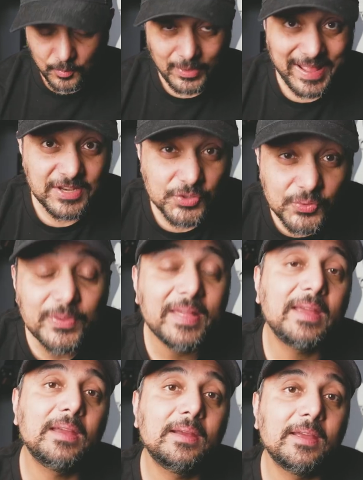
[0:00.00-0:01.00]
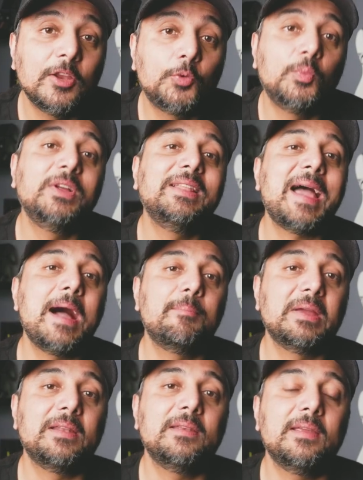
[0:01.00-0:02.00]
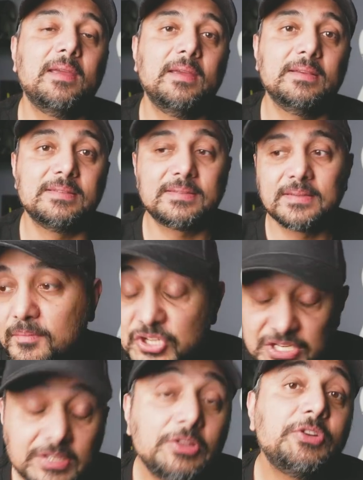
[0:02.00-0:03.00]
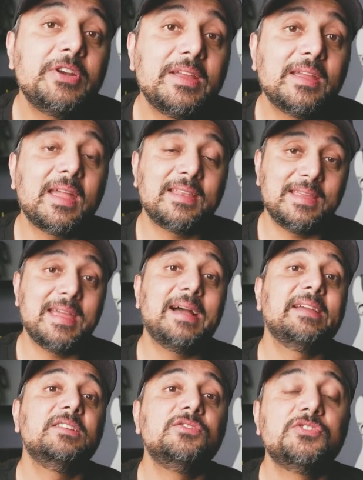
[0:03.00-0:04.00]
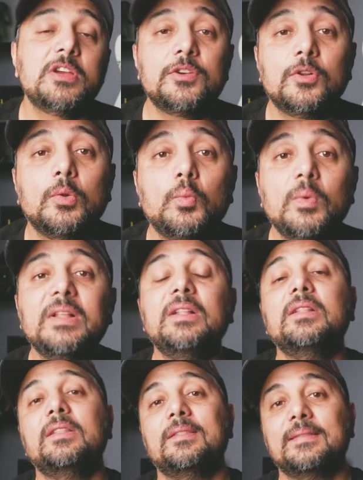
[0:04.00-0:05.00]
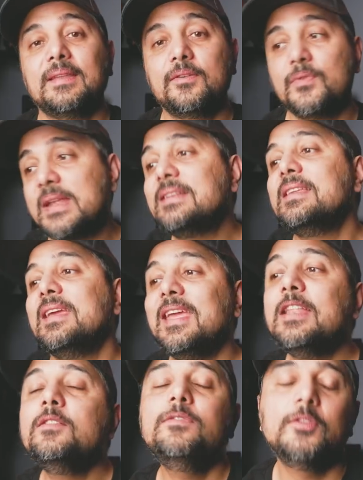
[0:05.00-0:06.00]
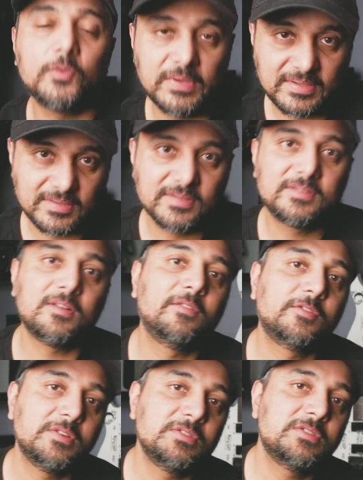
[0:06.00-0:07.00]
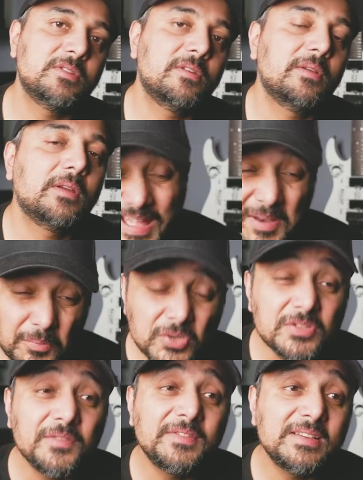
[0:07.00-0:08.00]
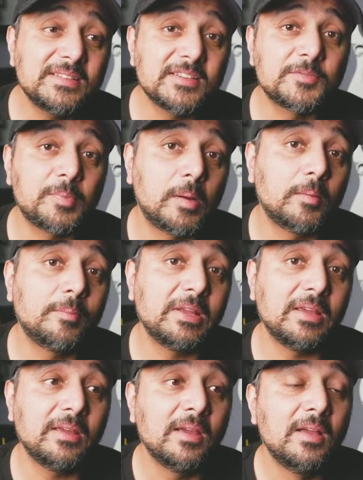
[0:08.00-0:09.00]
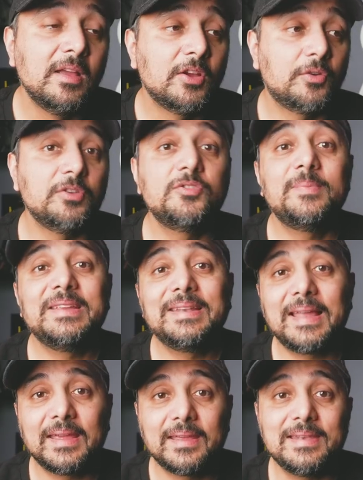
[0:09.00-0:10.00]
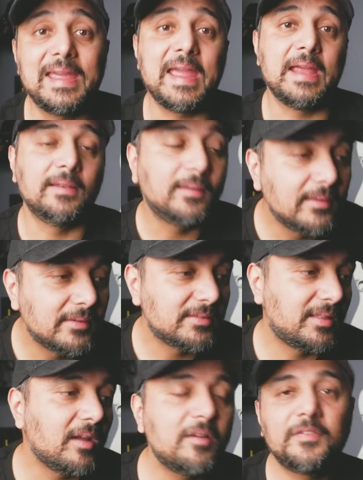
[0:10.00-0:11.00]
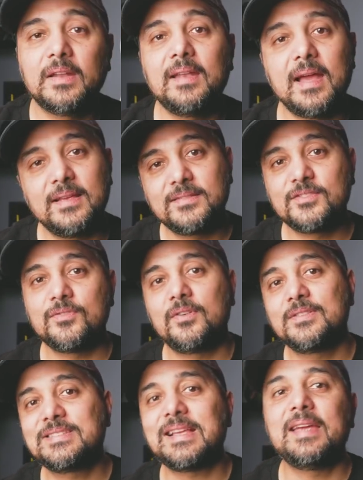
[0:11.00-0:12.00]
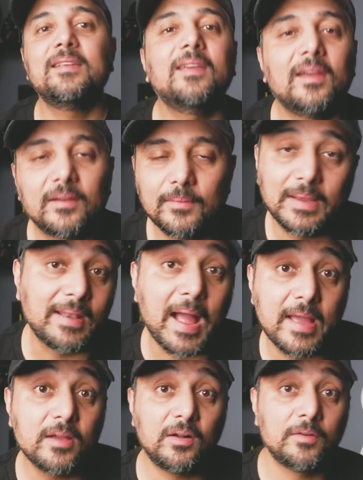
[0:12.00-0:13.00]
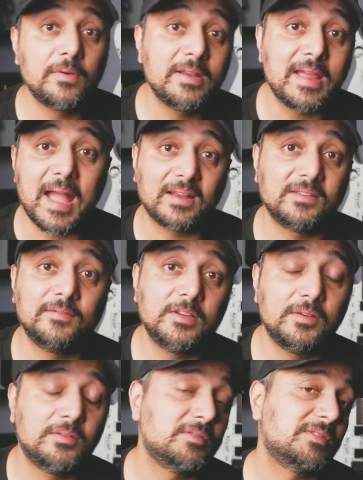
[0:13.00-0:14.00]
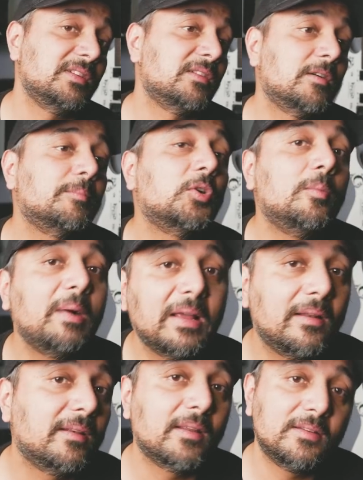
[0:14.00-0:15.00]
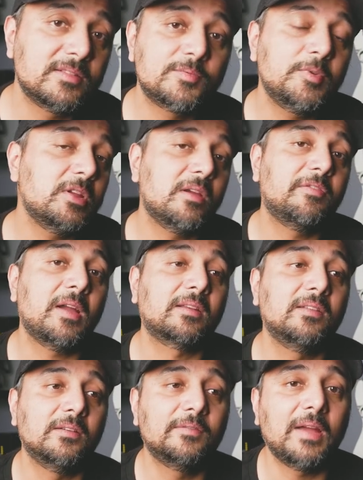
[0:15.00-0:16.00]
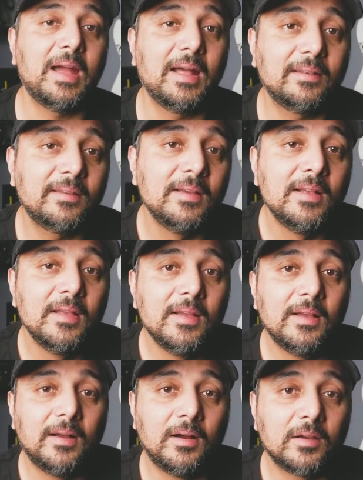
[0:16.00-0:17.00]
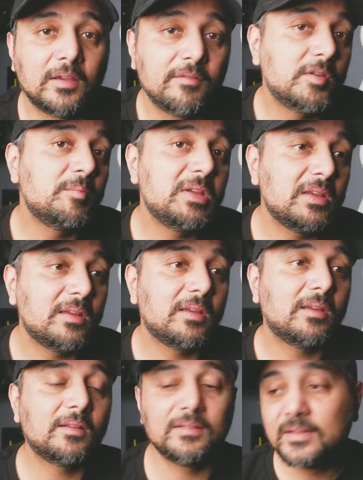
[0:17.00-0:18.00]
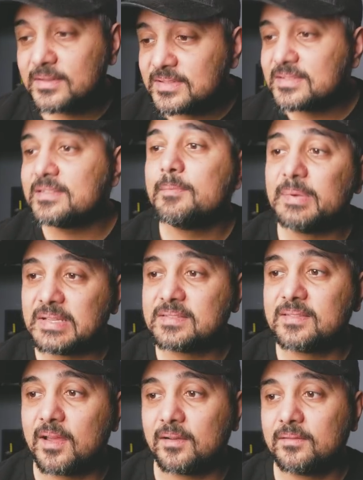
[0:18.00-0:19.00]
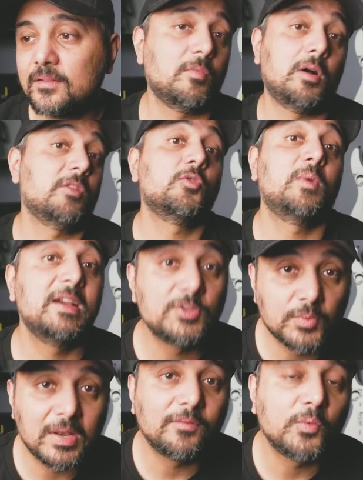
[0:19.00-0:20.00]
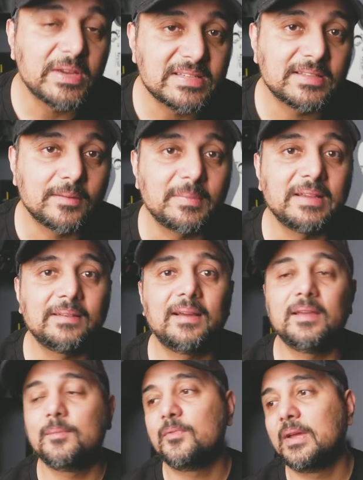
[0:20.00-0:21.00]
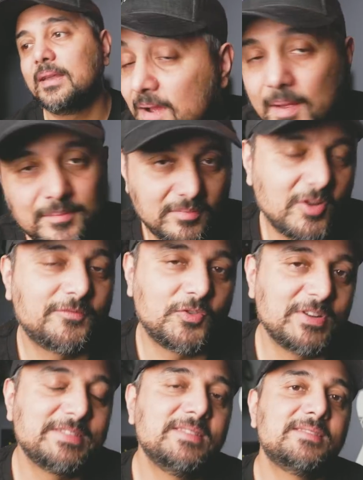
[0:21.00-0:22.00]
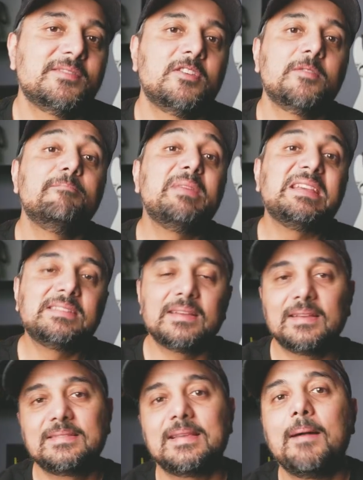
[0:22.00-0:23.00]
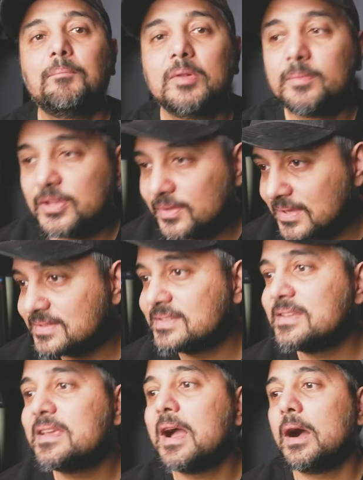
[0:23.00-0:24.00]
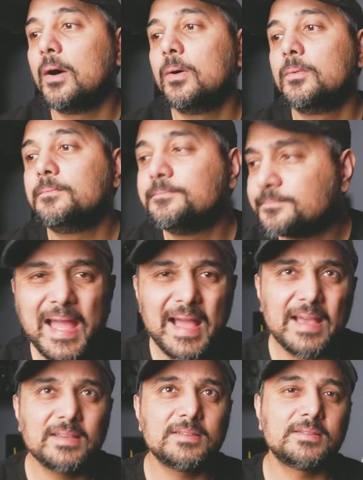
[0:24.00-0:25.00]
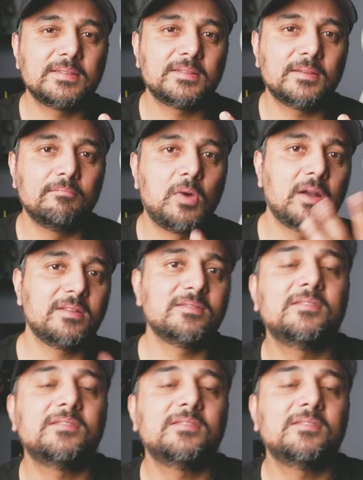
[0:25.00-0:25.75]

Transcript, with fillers: what I do think it will happen is machine learning and AI in general will greatly influence software engineering. And most of this is probably going to be like an aid think of it as your sidekick, right? I already actively use GitHub Copilot and it's pretty effective at uh, giving me little snippets that otherwise would have wasted my time, right? I mean, of course, this is a very basic example, but you can see how as modern